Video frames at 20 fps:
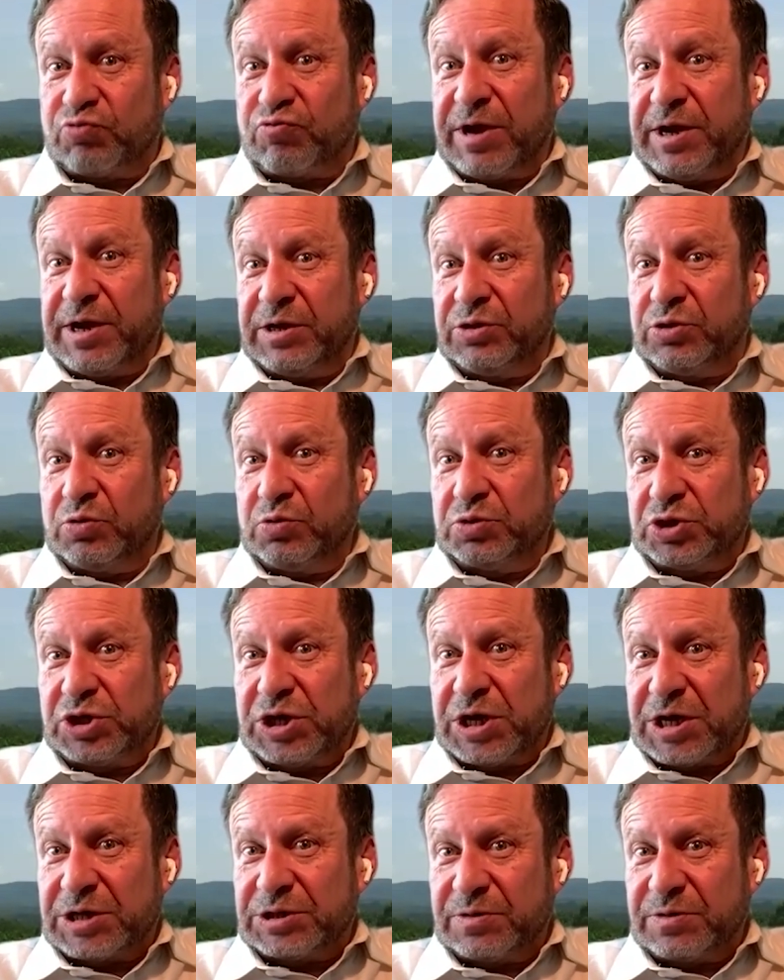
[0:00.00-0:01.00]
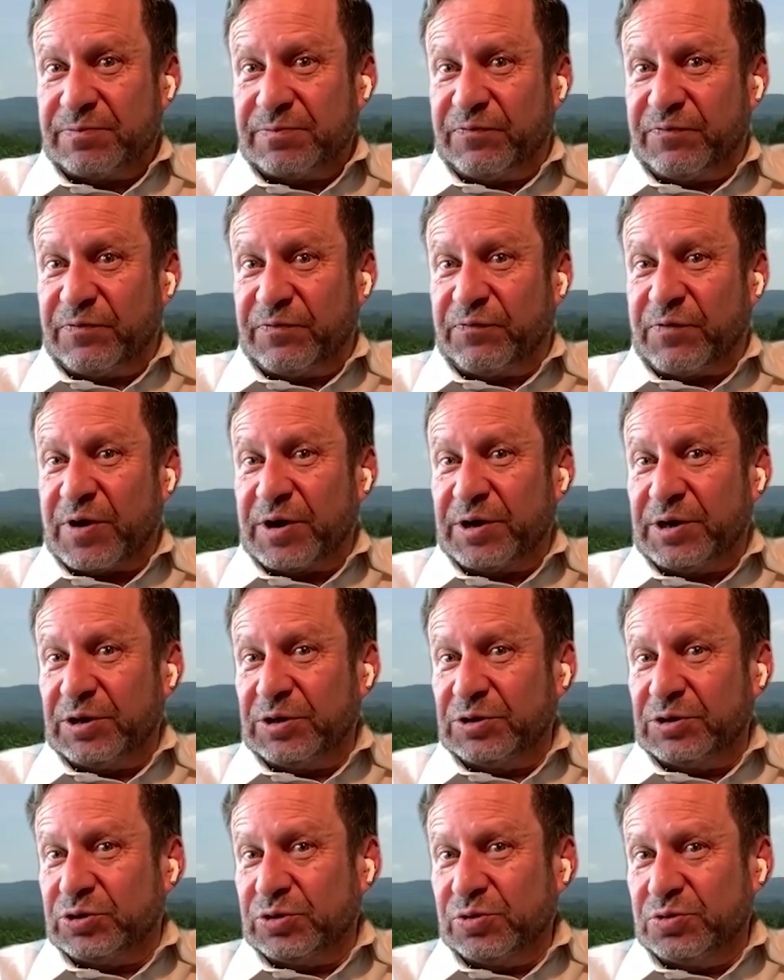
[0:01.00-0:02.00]
great enthusiasm for
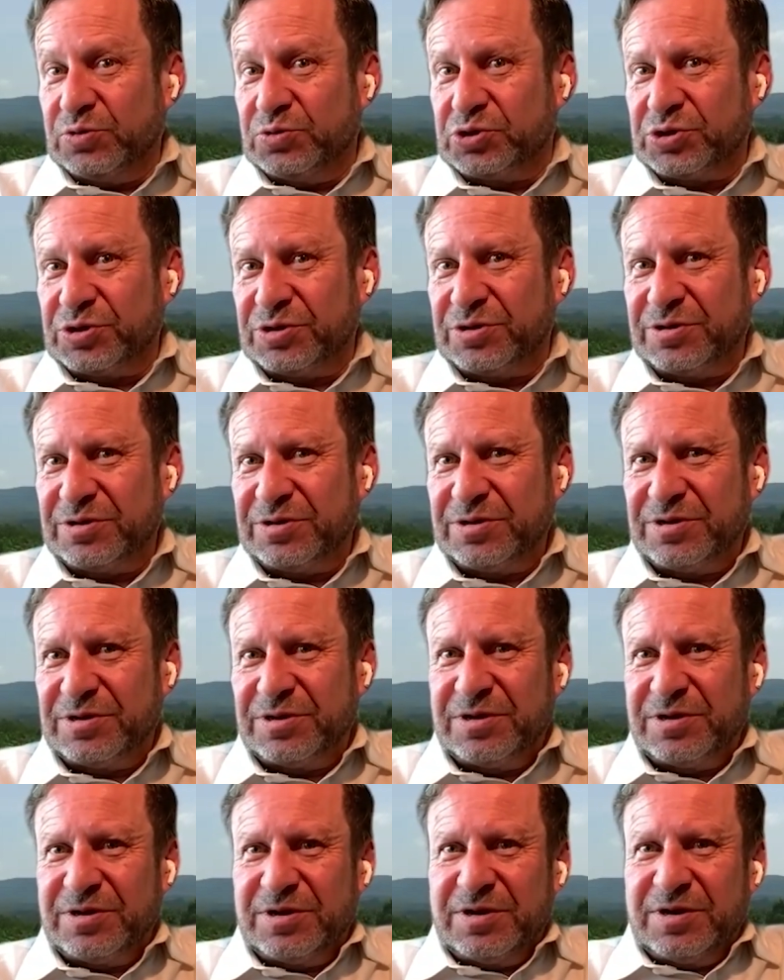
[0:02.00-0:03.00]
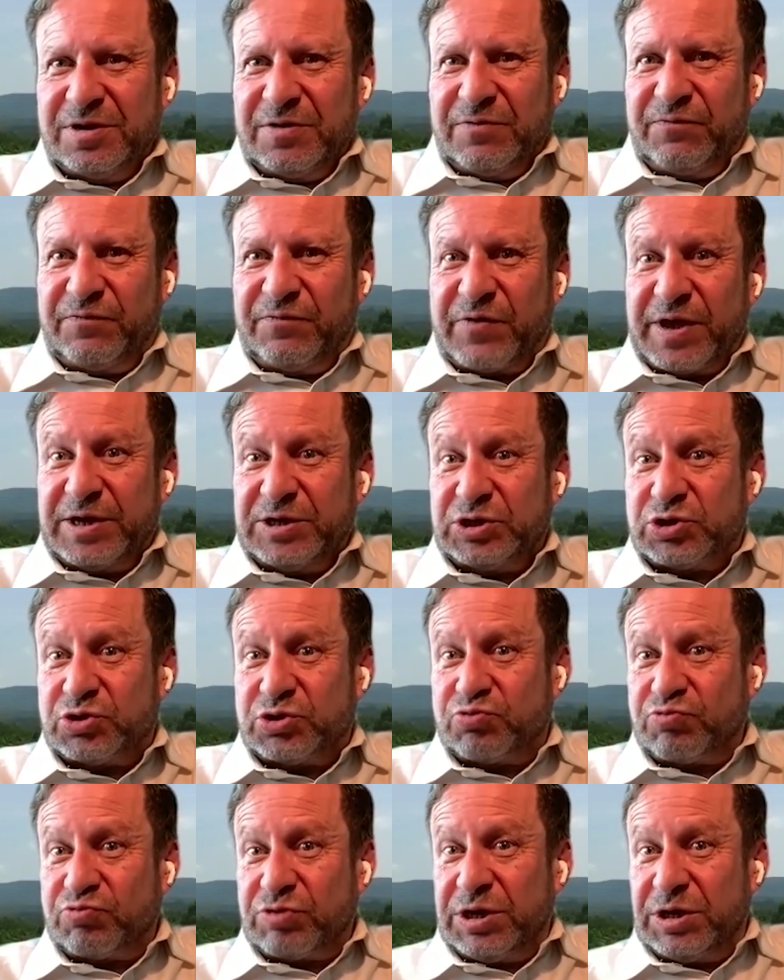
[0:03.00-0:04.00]
finding a solution. Phase
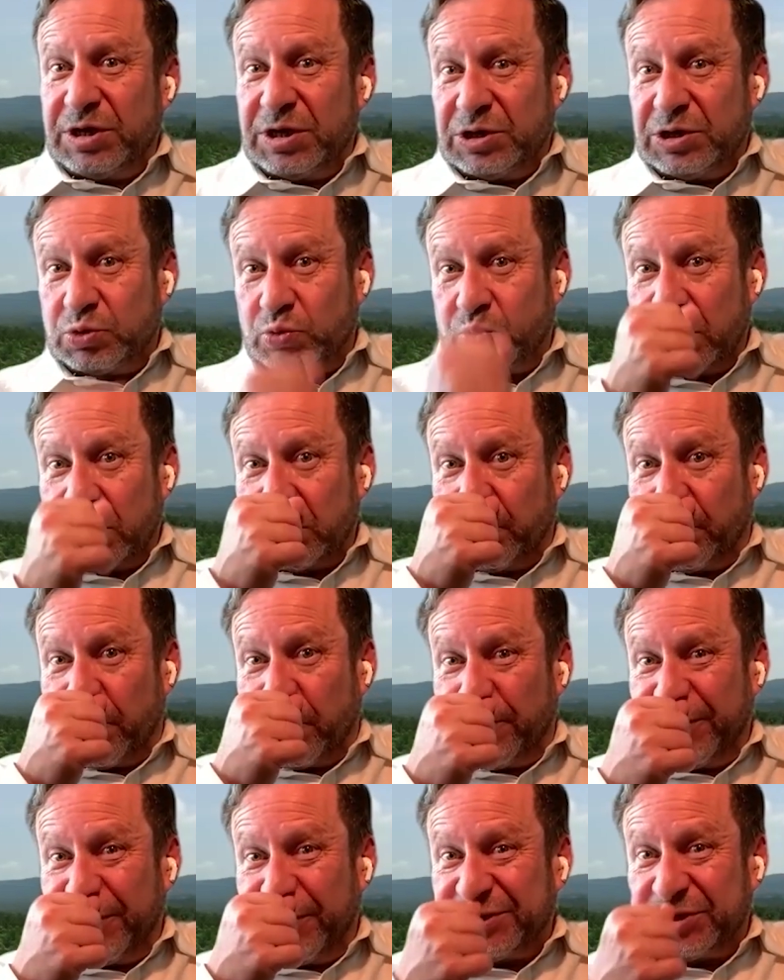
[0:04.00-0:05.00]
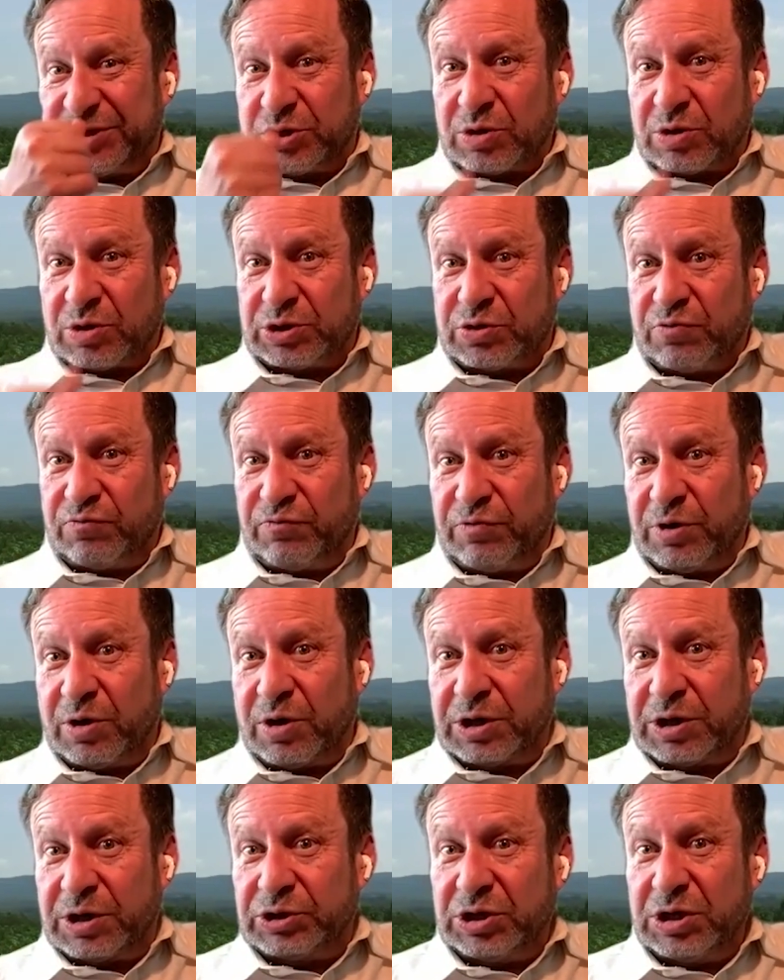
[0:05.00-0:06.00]
3 is when the public starts to
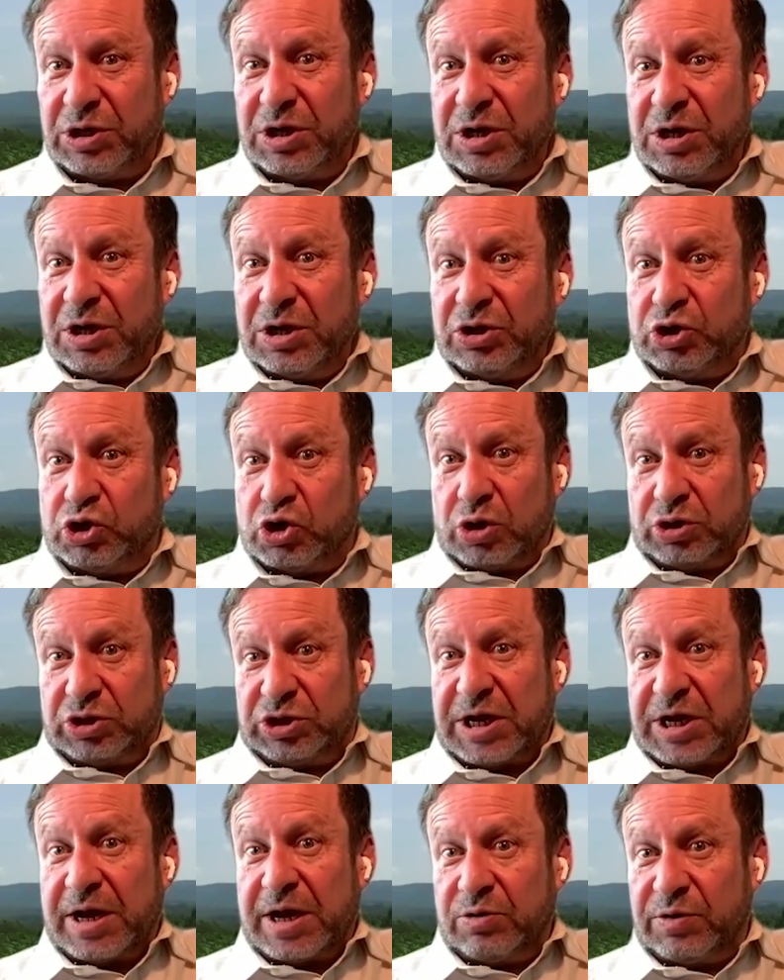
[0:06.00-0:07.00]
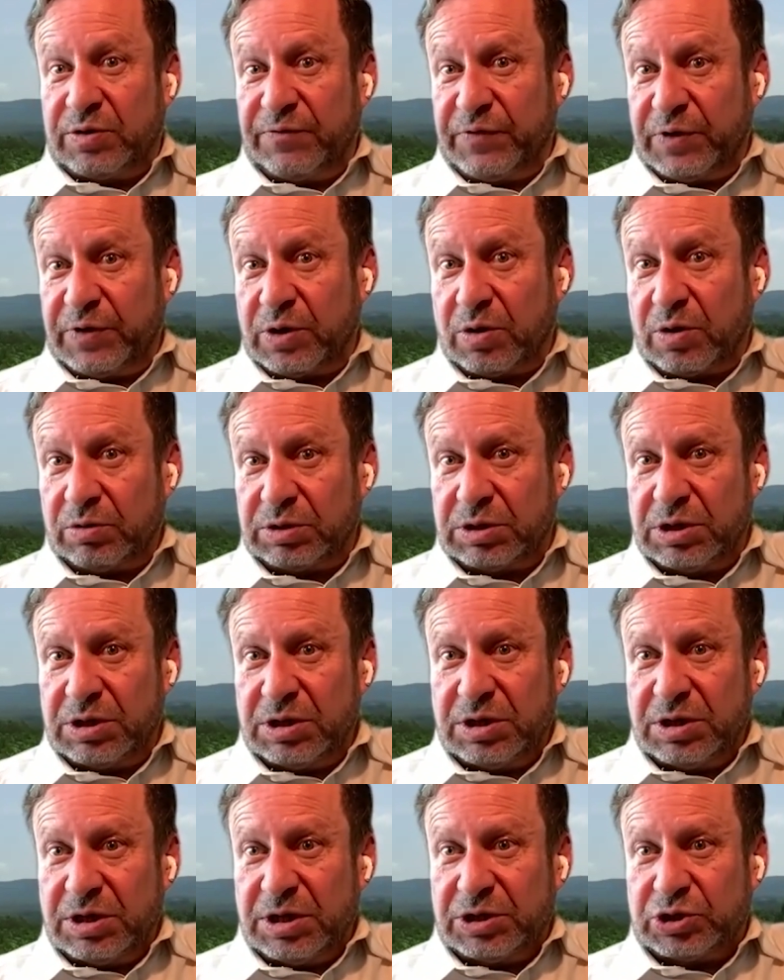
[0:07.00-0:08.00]
realize just how difficult
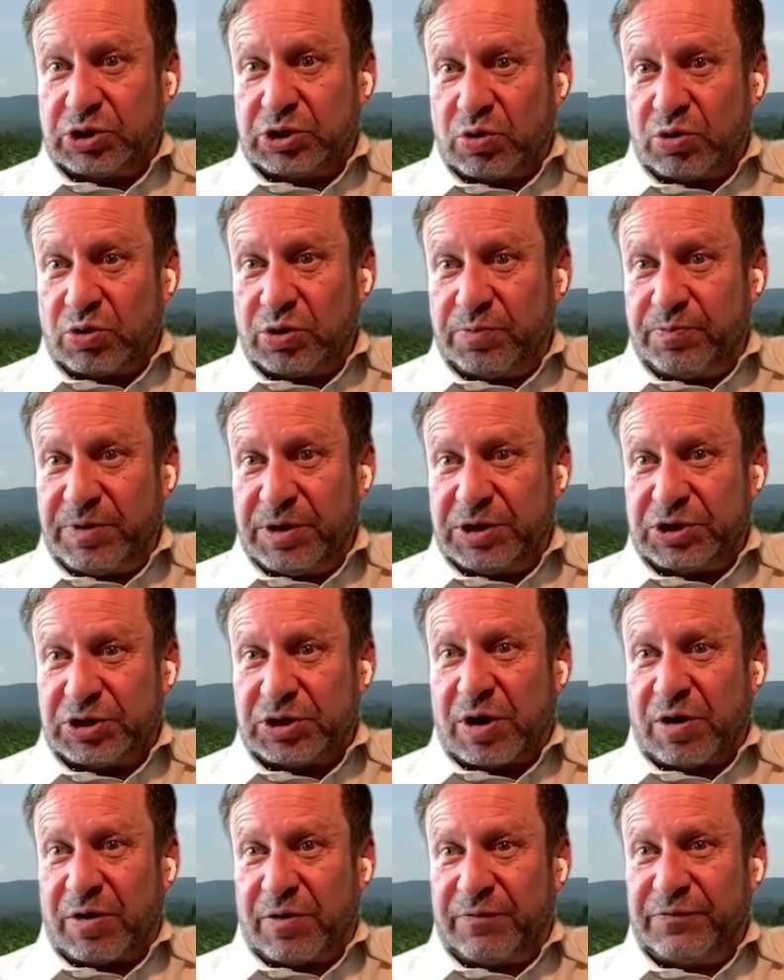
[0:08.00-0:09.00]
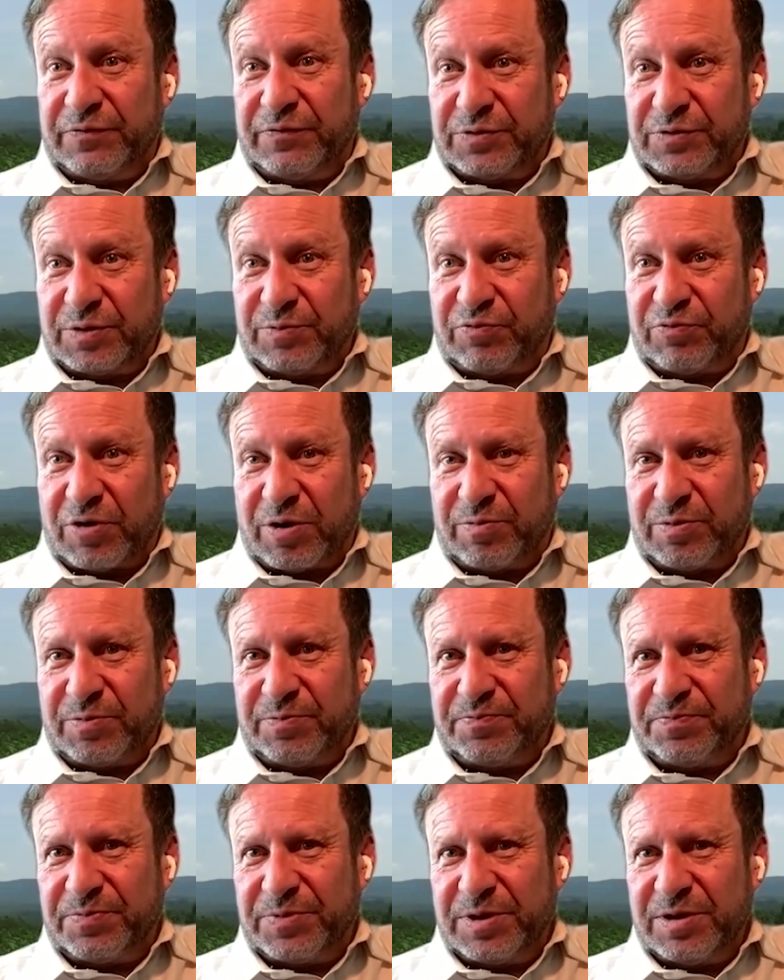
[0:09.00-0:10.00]
it's going to be to solve the problem.